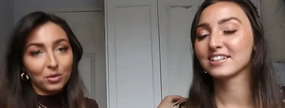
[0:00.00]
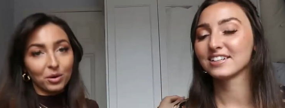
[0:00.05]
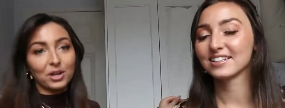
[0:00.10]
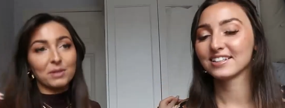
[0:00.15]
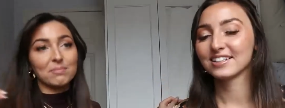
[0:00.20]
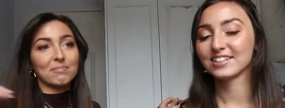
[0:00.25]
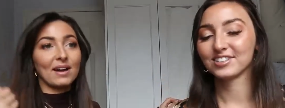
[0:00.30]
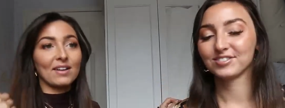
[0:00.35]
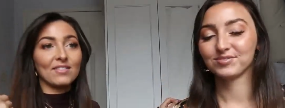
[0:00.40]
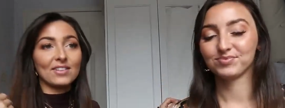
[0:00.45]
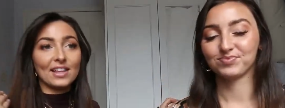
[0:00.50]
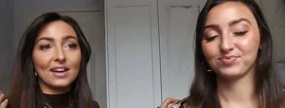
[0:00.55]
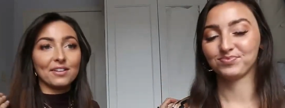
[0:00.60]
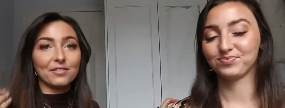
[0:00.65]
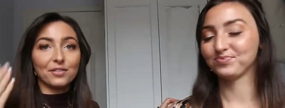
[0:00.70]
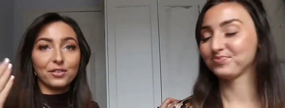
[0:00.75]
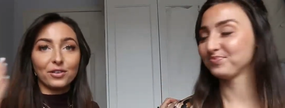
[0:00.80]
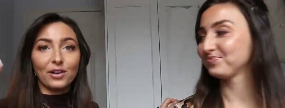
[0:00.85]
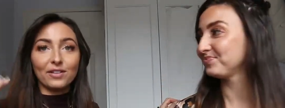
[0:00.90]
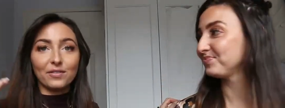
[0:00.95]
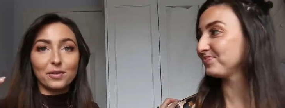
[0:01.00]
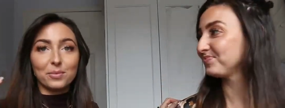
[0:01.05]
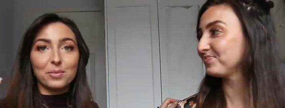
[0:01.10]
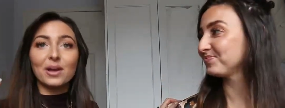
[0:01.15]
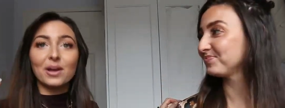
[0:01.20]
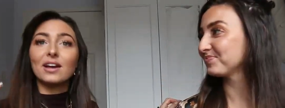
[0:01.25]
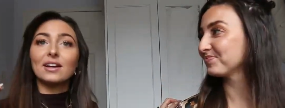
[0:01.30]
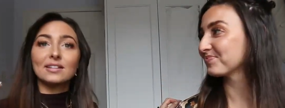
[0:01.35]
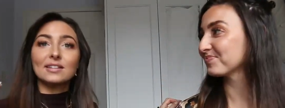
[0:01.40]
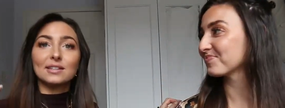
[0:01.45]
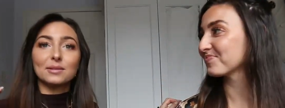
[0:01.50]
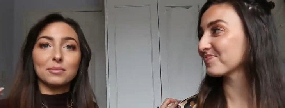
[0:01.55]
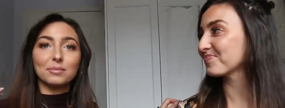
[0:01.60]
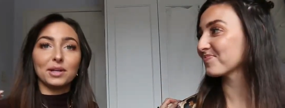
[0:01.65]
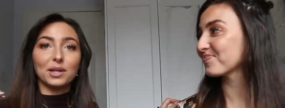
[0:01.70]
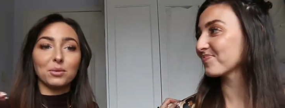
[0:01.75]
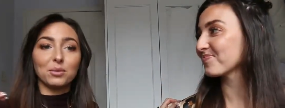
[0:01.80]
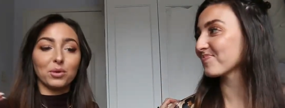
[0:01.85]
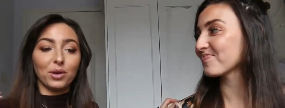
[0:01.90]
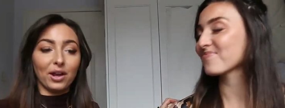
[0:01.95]
Speaker 1: want to marry that forever person,
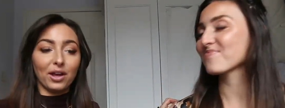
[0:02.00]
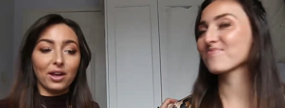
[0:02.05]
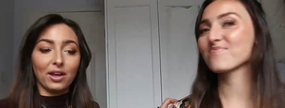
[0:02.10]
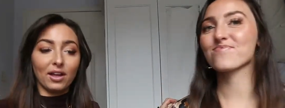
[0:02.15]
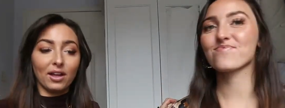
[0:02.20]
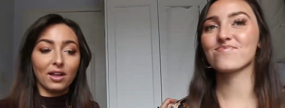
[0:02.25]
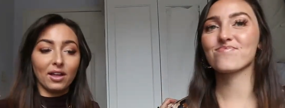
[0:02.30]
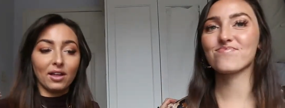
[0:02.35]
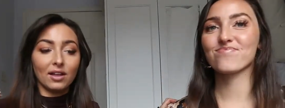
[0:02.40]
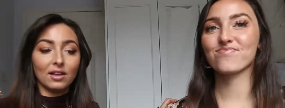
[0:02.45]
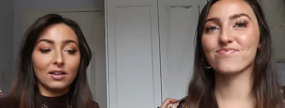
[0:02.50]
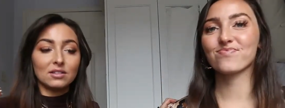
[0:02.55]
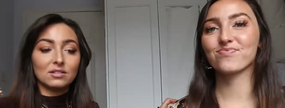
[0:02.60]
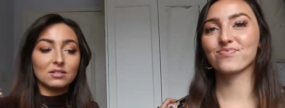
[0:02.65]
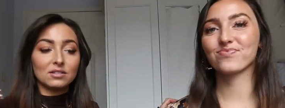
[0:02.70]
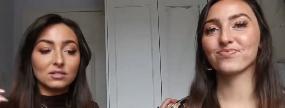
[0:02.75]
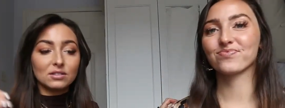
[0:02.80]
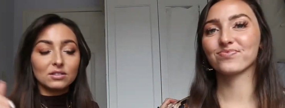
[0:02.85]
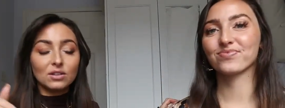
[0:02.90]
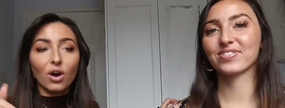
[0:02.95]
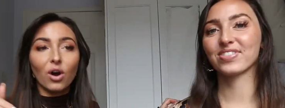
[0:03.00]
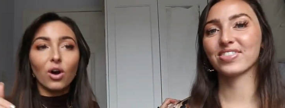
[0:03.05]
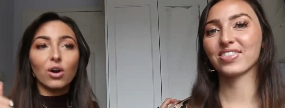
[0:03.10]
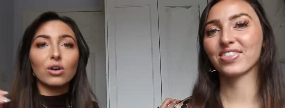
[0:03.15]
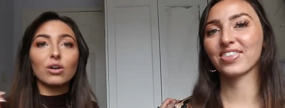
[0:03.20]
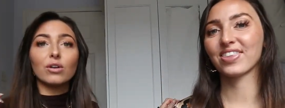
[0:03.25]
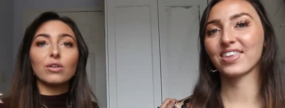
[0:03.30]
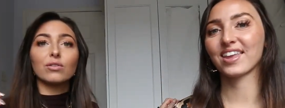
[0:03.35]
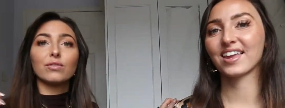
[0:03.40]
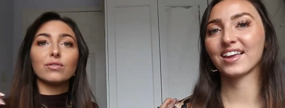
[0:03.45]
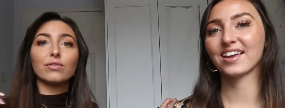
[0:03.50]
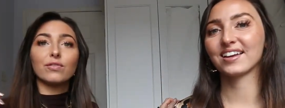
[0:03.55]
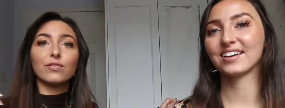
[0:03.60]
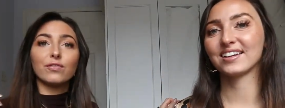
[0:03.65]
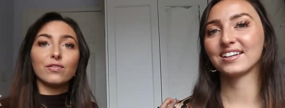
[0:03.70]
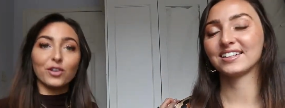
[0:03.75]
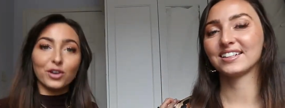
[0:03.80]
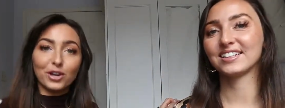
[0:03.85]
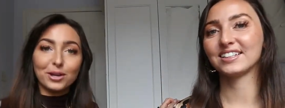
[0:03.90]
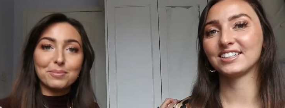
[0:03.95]
but you want to snog
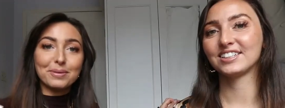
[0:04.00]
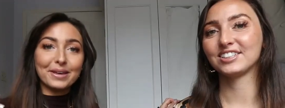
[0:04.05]
funny